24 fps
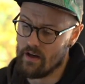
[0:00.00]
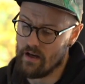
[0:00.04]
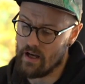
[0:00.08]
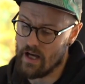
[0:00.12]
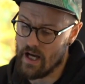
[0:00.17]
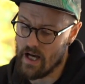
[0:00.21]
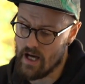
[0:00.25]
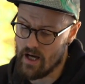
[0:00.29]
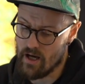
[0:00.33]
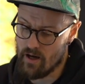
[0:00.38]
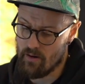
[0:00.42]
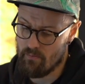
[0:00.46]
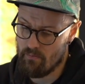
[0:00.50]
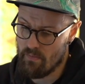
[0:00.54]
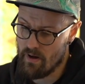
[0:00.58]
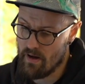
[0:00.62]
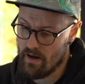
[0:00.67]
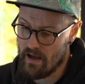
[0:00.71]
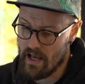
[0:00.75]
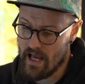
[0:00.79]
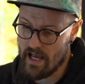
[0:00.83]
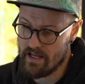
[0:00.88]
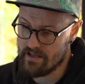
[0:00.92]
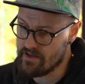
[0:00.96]

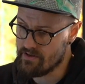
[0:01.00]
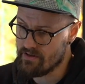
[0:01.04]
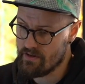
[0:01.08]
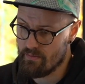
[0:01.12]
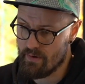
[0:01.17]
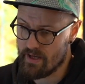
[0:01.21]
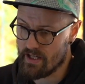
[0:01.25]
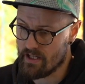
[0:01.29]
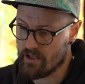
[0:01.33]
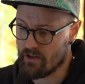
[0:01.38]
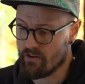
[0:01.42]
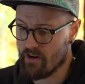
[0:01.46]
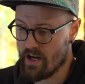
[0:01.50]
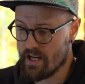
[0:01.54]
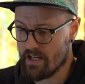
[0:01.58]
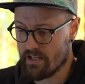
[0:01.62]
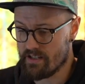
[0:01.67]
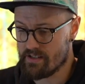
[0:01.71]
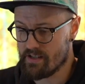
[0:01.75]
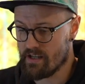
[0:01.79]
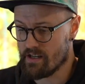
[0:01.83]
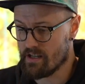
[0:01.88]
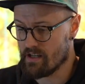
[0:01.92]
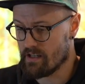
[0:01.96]
And you can make a great
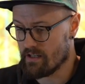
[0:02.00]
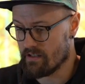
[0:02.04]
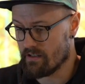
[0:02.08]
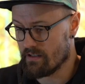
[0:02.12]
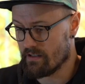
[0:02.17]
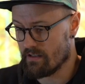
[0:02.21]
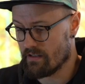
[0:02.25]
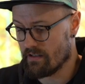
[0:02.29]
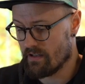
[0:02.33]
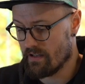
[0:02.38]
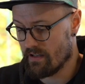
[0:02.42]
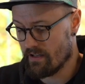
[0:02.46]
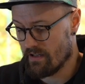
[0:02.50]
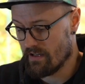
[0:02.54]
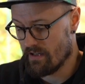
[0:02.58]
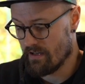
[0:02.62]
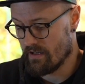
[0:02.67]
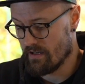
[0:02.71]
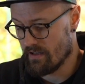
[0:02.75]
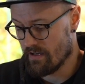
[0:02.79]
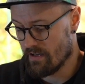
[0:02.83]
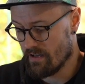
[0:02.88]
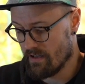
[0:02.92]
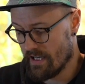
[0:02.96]
guitar
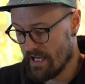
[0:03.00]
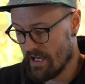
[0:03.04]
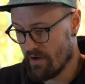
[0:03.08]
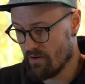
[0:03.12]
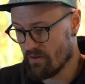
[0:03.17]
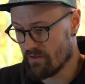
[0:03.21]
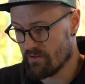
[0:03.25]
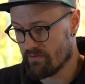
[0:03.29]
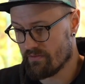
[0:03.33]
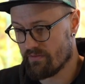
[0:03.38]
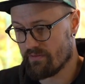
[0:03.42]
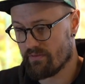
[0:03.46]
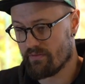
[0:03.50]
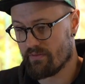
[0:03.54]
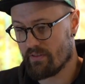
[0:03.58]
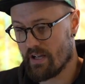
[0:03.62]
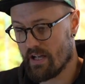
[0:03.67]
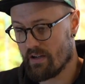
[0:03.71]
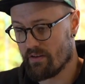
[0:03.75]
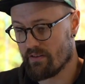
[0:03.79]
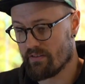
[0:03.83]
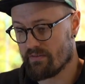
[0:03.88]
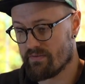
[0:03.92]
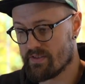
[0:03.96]
out
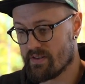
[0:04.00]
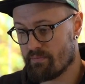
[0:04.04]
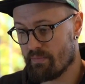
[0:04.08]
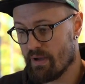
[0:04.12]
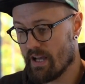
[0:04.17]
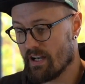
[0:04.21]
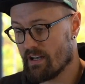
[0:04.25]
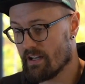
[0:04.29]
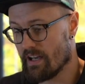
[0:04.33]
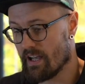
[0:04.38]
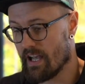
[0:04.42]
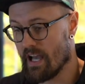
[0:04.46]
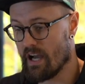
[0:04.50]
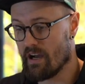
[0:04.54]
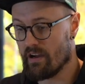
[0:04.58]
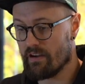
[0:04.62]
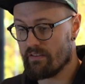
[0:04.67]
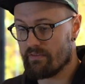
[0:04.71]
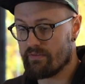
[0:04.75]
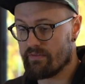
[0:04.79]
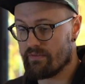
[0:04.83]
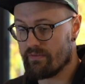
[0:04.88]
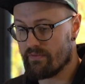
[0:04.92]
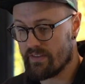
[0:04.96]
of sapele, out
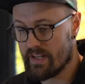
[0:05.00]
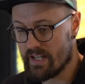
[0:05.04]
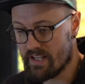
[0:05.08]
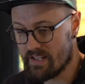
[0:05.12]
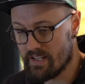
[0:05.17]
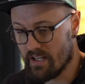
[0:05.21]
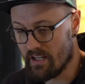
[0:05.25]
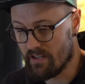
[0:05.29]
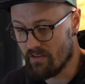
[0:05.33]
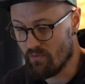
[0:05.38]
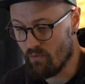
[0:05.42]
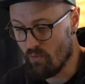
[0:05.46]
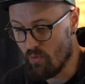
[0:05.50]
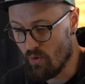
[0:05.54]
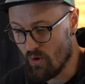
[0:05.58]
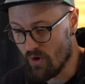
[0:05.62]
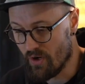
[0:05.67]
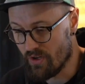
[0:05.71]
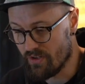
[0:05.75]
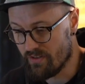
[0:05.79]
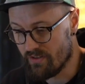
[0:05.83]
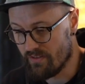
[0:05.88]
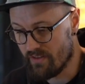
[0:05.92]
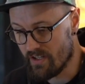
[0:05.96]
of this kind of
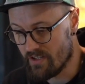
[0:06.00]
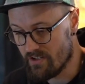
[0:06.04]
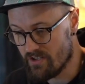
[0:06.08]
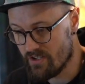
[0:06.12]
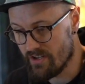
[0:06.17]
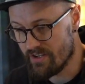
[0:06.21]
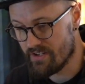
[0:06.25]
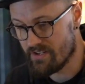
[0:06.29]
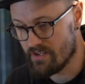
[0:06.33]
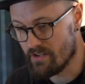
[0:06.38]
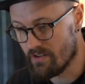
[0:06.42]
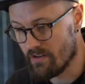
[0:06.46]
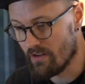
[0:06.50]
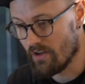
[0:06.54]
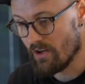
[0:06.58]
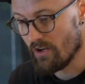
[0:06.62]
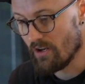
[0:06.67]
wood that doesn't